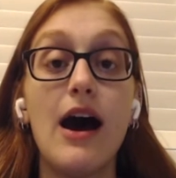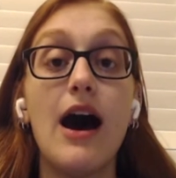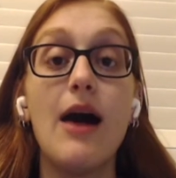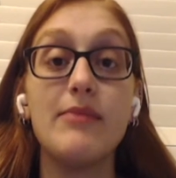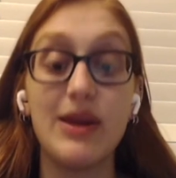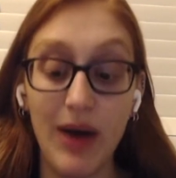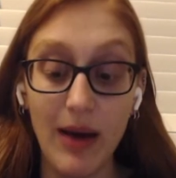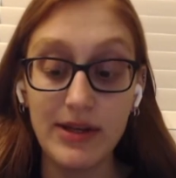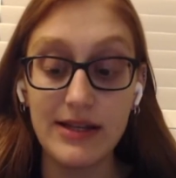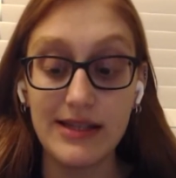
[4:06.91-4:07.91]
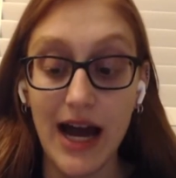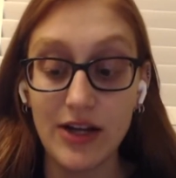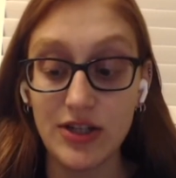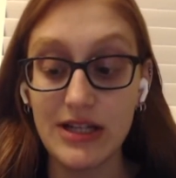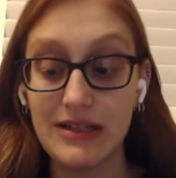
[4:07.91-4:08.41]
The Populists
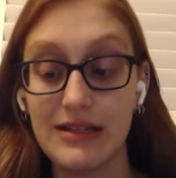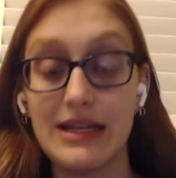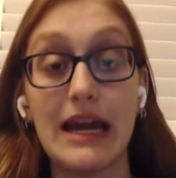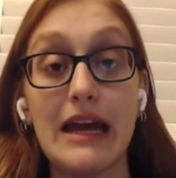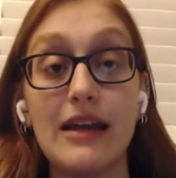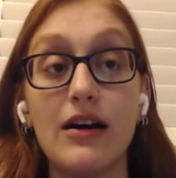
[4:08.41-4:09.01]
actually did gain